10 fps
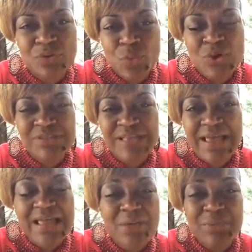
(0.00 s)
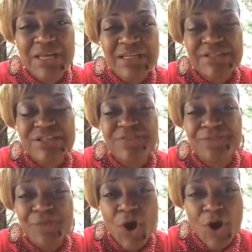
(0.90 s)
towards that because it's
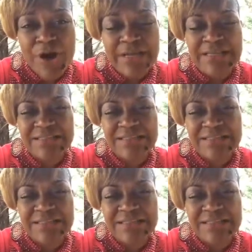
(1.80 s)
foreign,